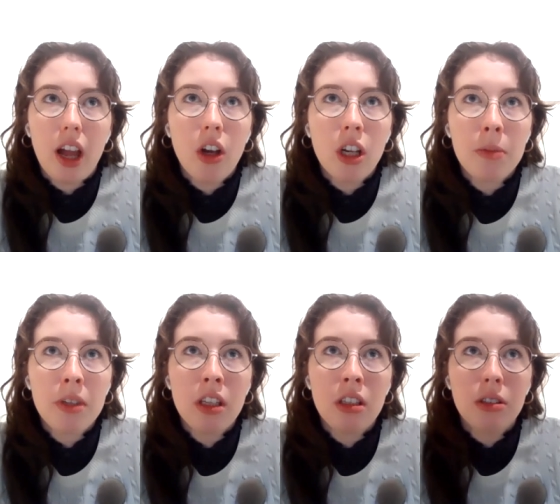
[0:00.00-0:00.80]

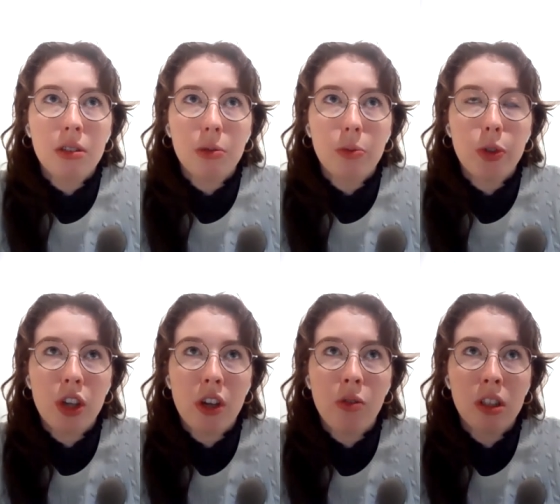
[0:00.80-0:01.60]
alchemy was
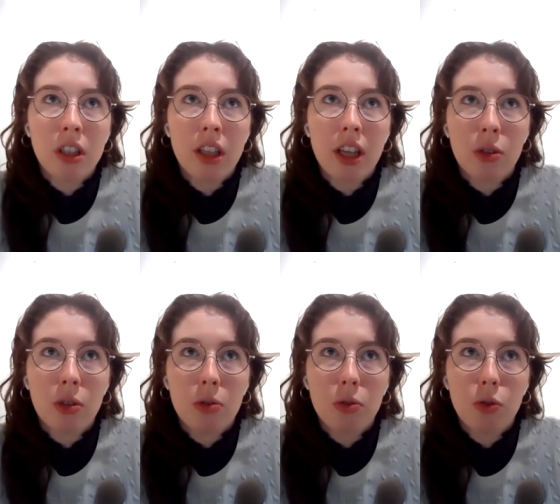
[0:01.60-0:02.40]
generally like
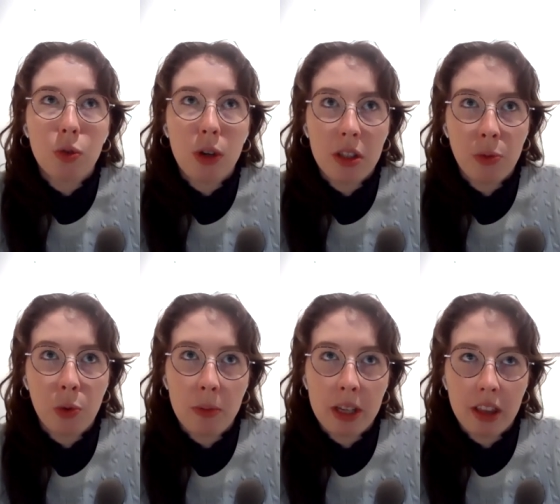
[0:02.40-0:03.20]

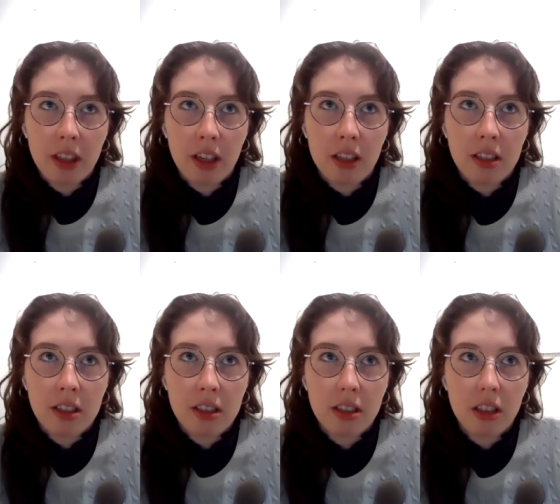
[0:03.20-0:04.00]
transforming things,
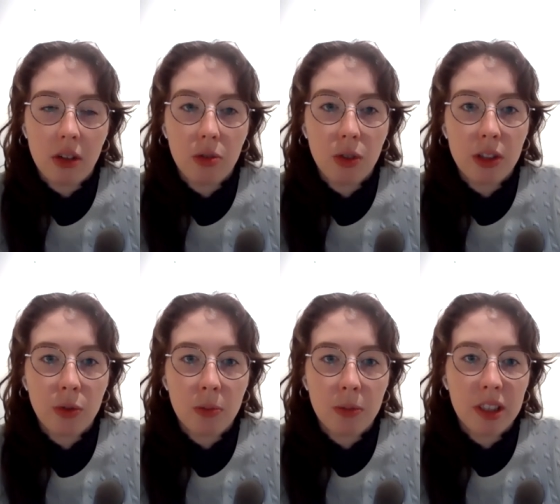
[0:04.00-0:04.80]
you know,
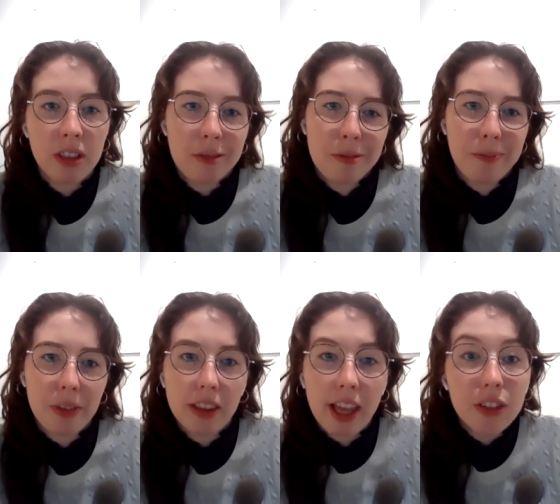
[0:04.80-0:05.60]
transforming like
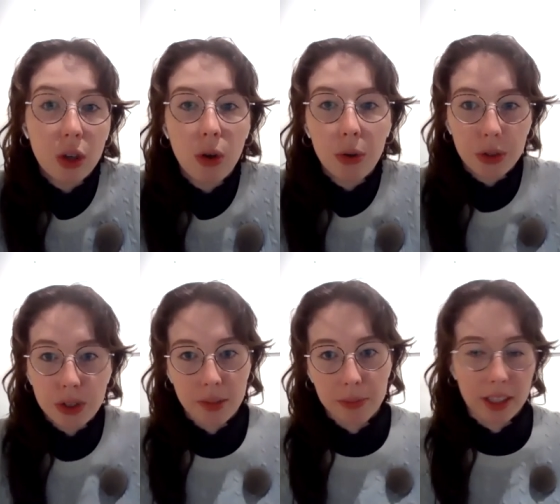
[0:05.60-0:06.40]
lead to gold
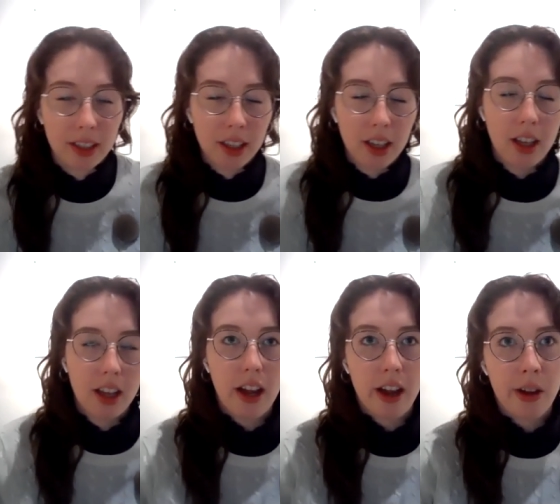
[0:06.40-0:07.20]
or something.
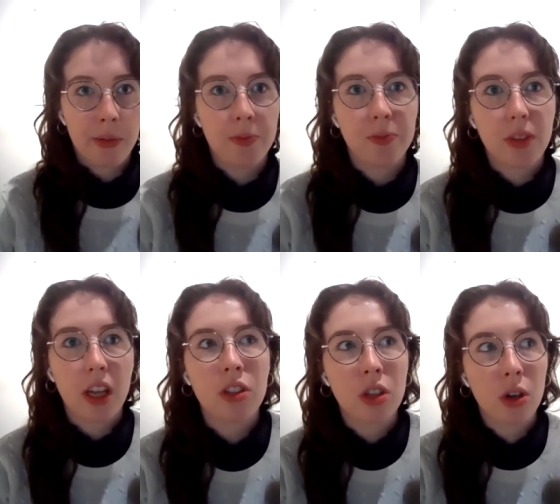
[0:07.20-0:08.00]
Um,
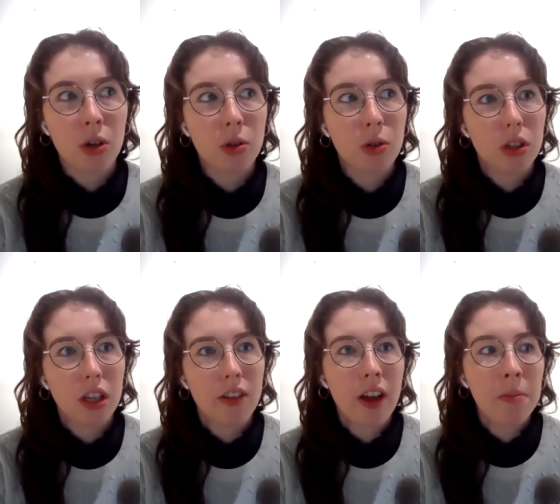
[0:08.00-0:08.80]
and so
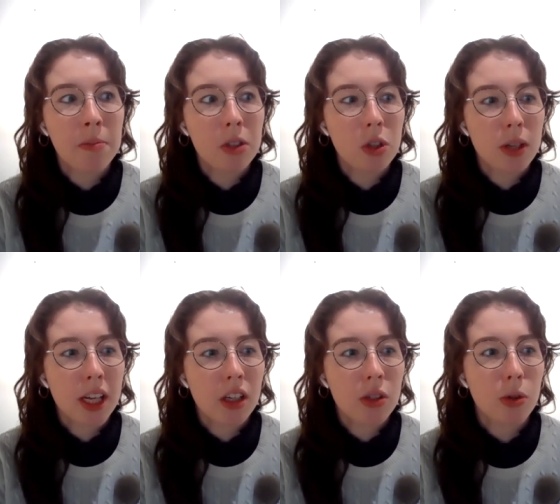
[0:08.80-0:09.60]
if I'm
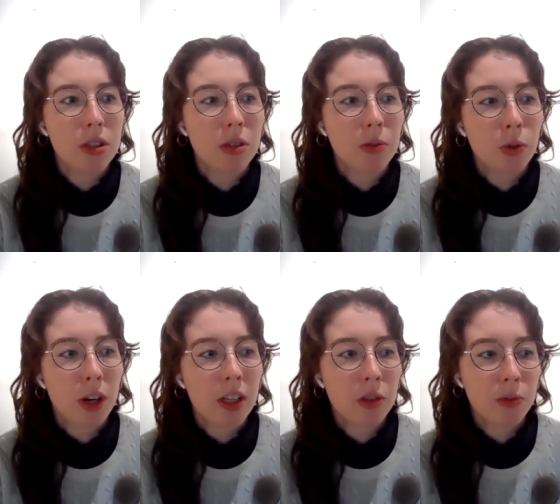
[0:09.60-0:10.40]
doing any sorts of
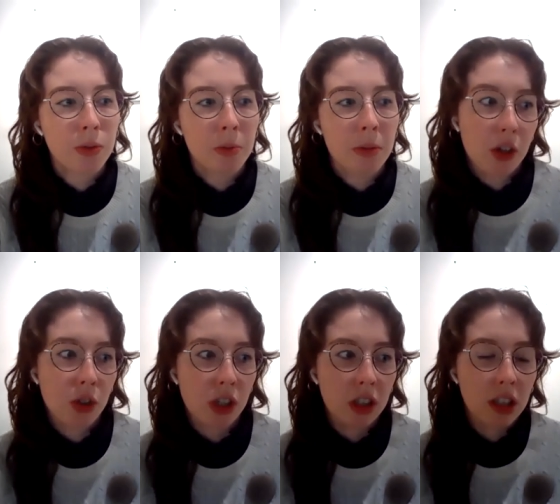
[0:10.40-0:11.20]

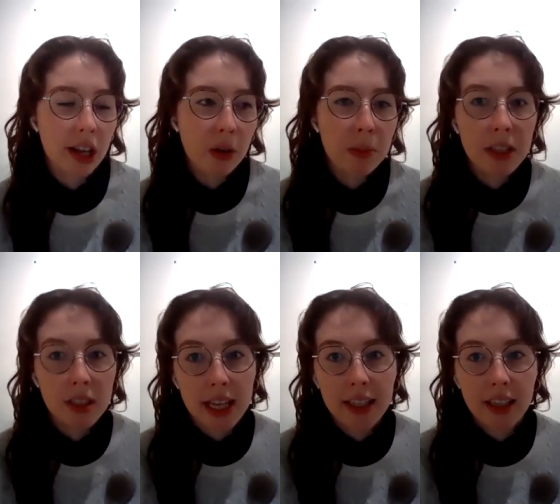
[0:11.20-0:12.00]
transformation, it would be
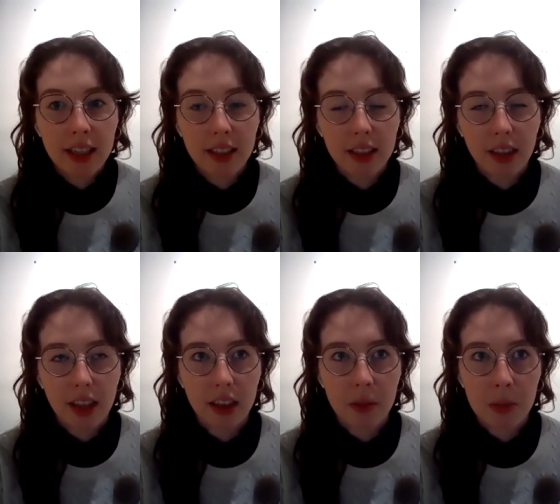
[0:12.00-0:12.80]
taking
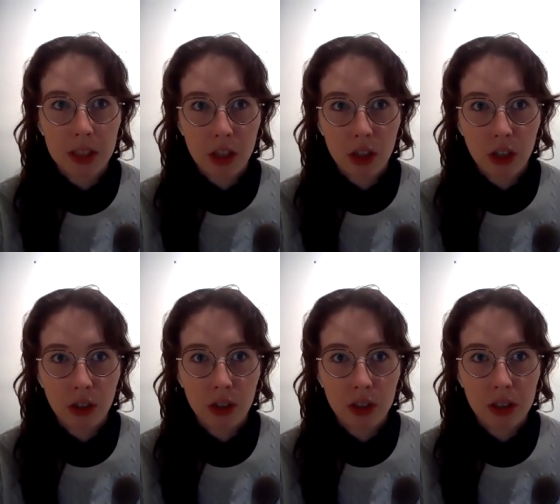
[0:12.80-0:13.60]
like the
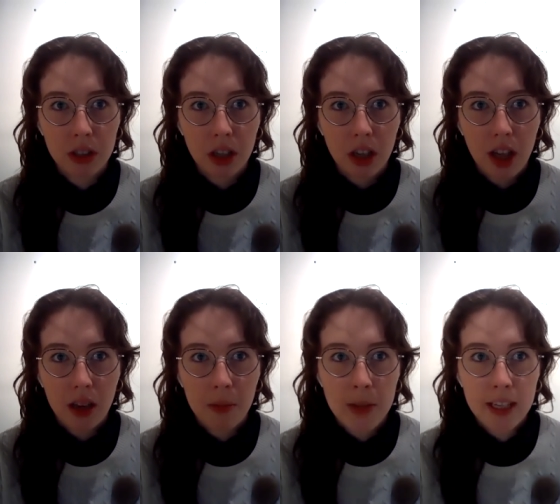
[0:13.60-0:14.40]
materials
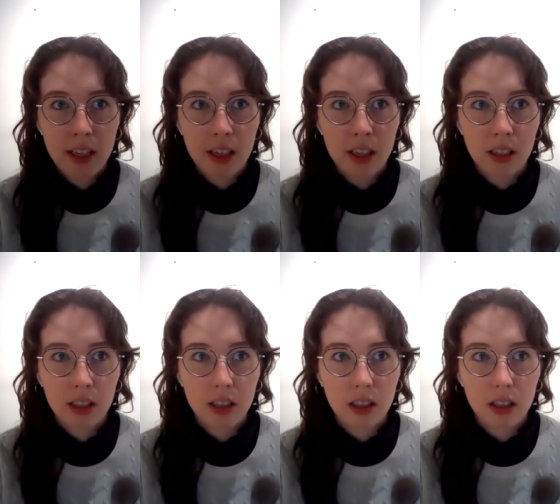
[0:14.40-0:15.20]
and making